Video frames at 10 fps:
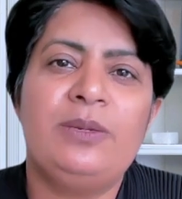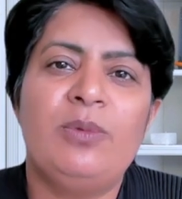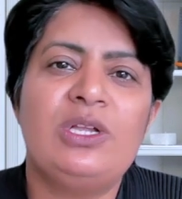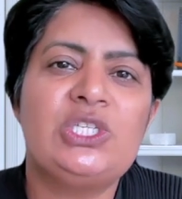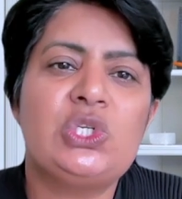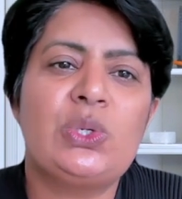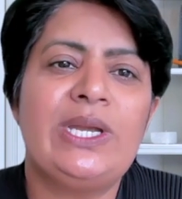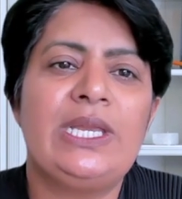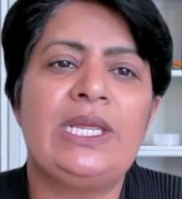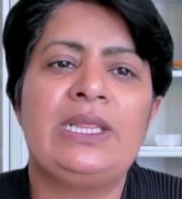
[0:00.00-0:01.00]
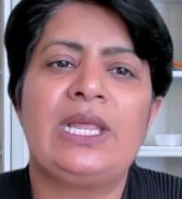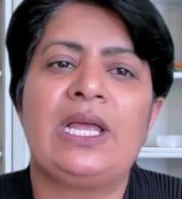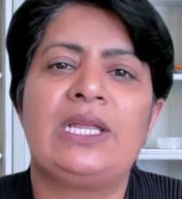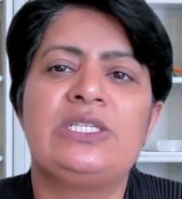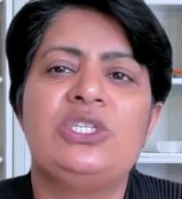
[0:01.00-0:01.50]
demonstrating
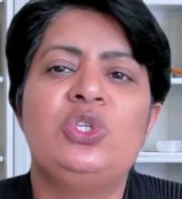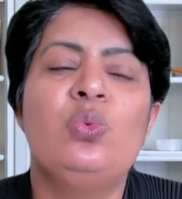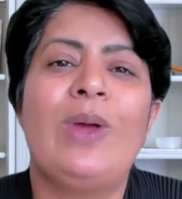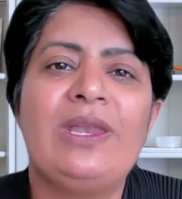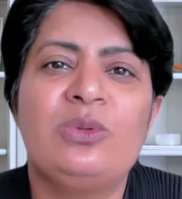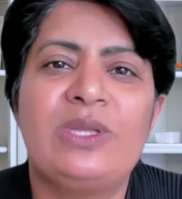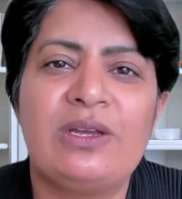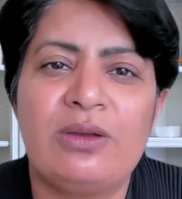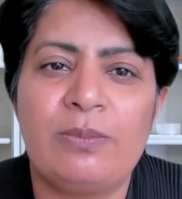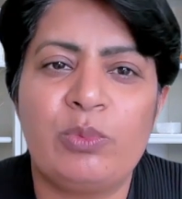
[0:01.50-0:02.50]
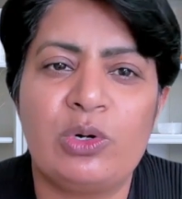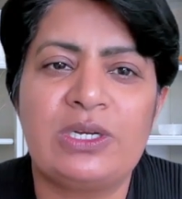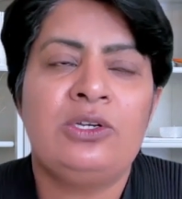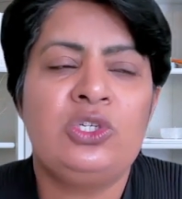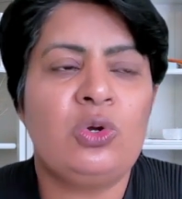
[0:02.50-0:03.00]
that you value their input.